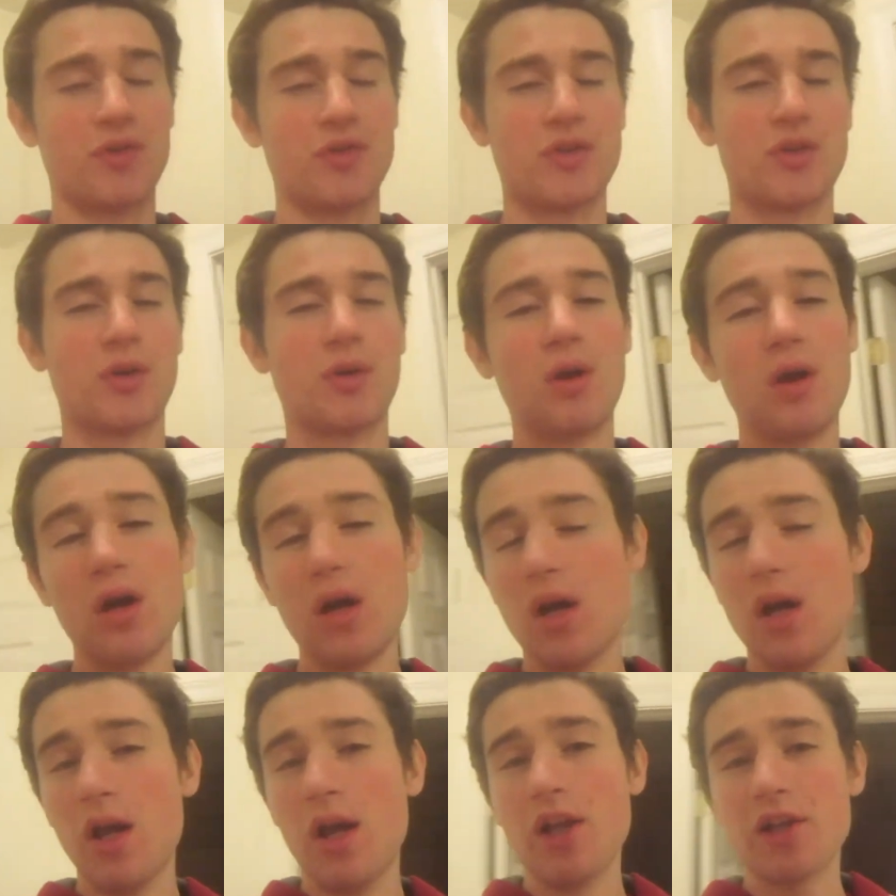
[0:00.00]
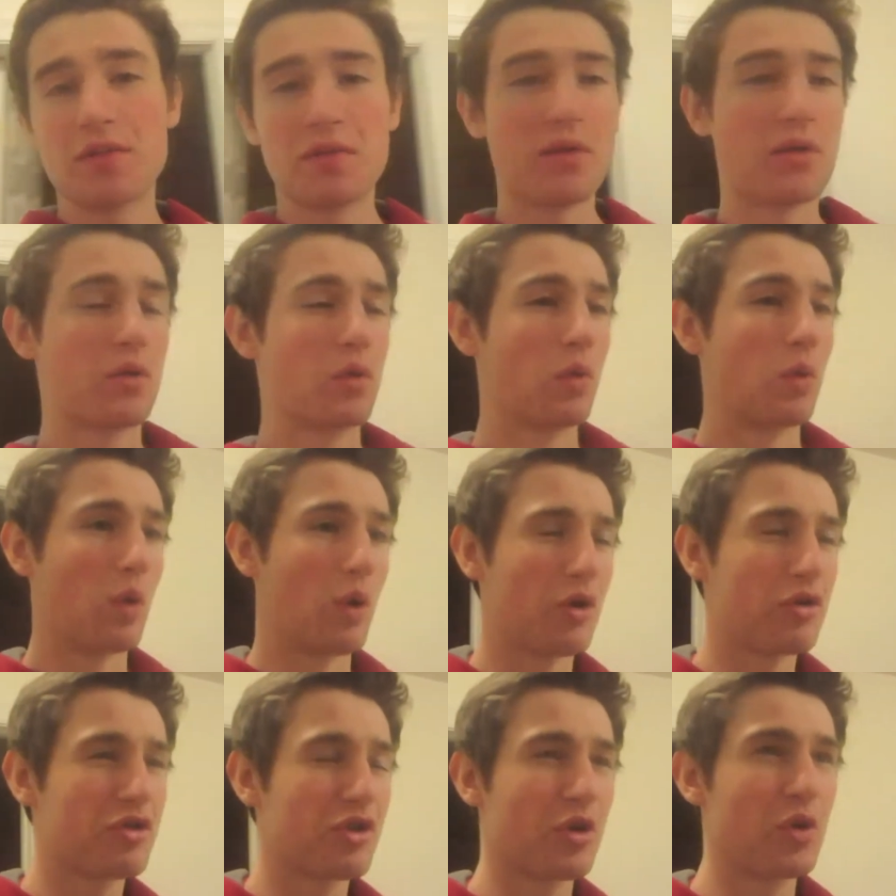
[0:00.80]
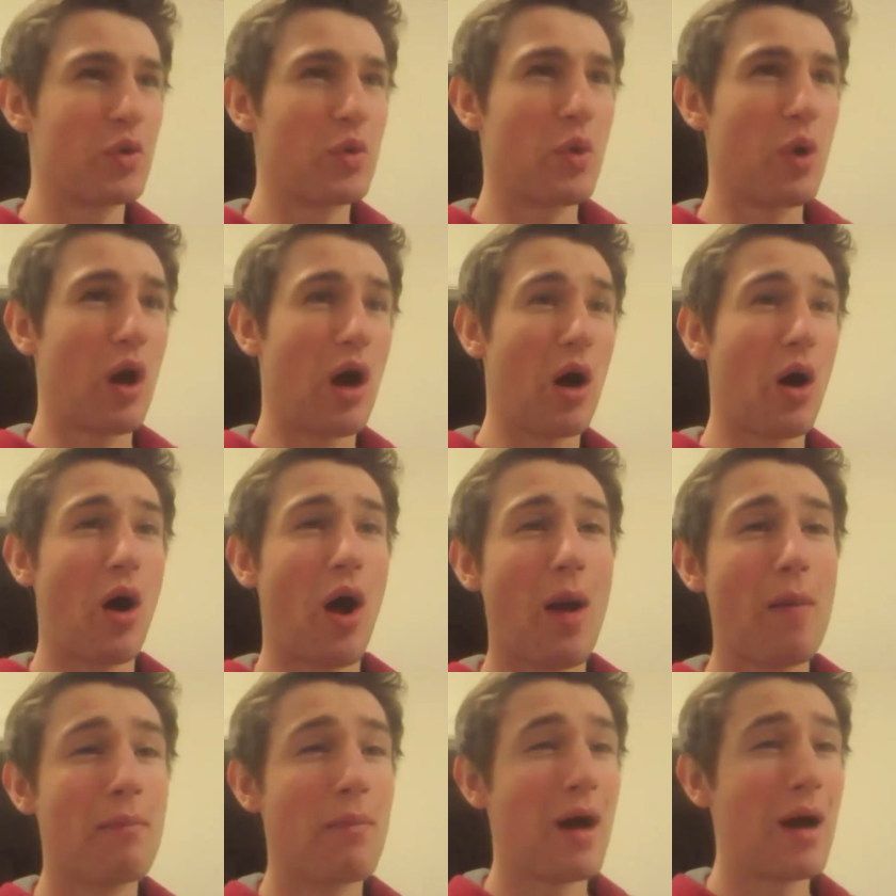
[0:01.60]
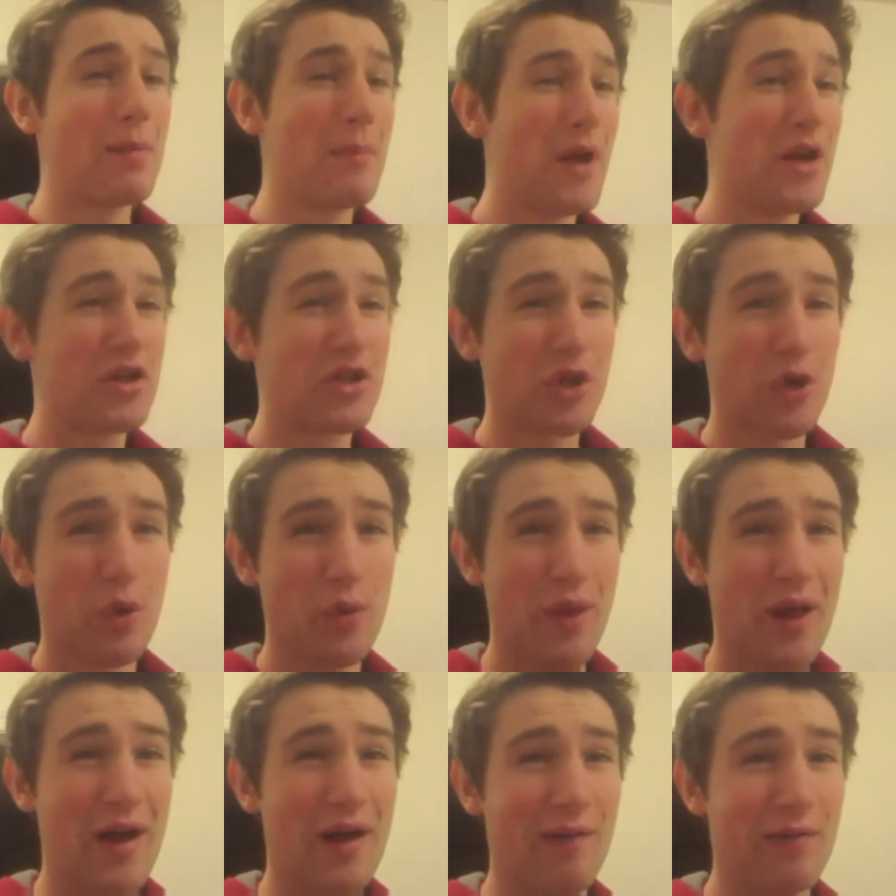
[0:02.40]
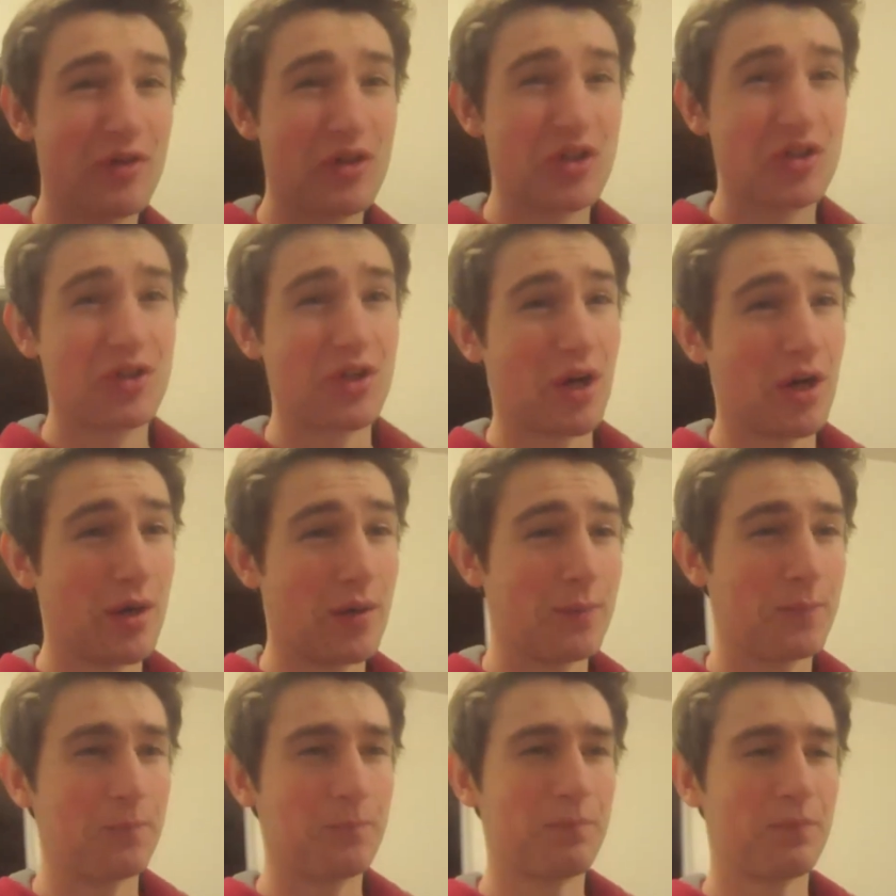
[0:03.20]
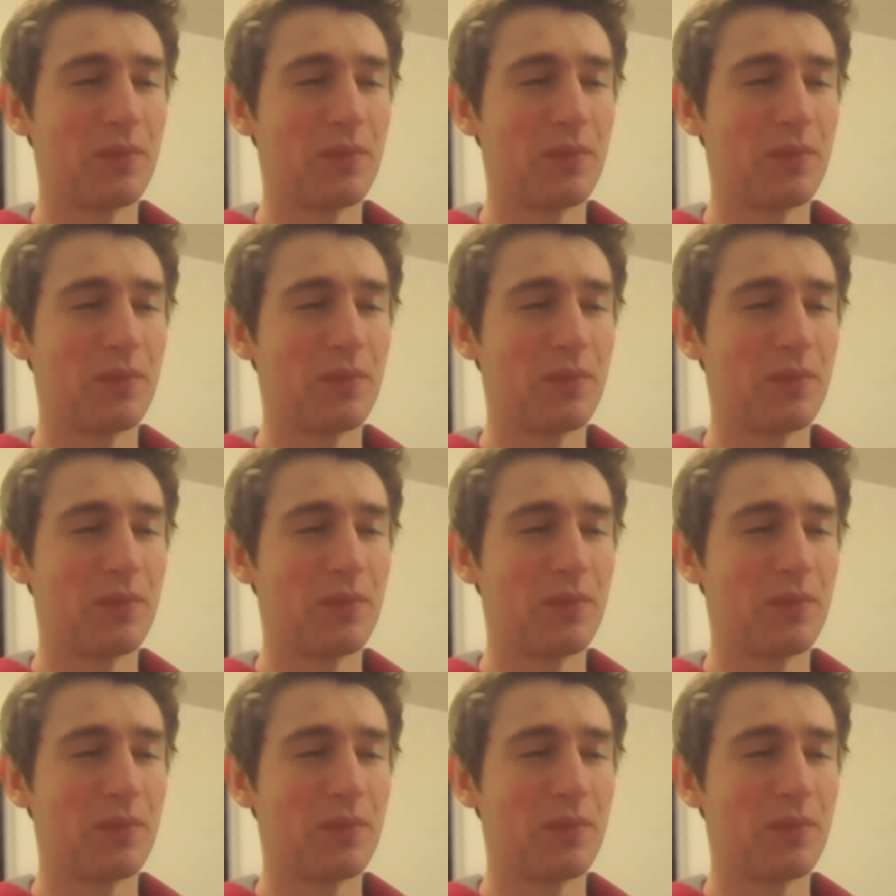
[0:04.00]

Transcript: So it's pretty cool. I'll show you. Uh, I, I may show you that if it's done.